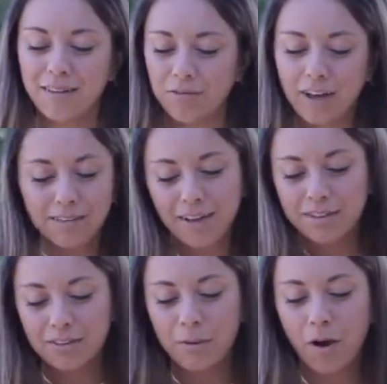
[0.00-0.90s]

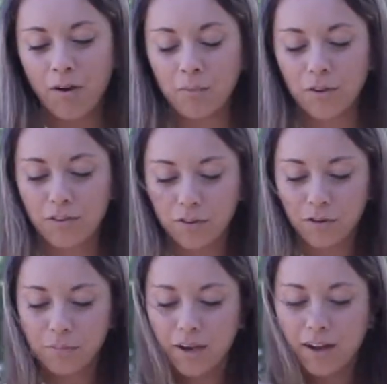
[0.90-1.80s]
dissecting the poem with a
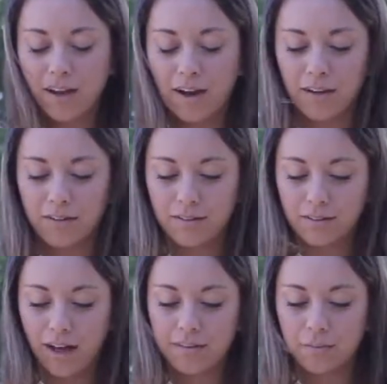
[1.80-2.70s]
few of my
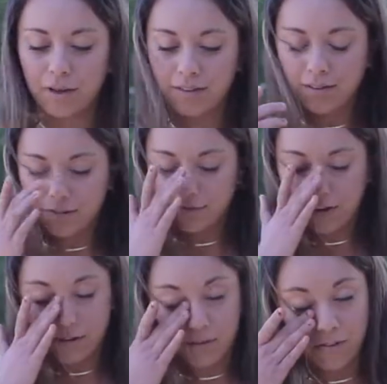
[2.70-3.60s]
classmates in
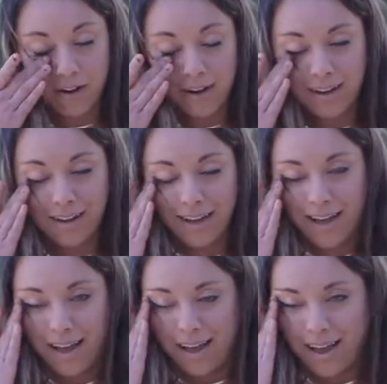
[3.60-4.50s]
phase 3,
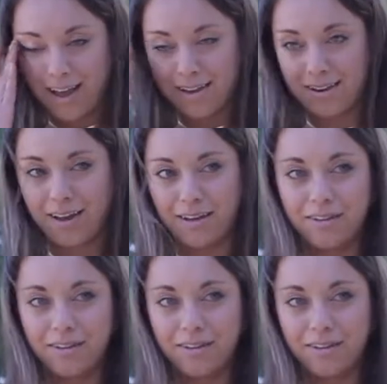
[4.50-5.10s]
and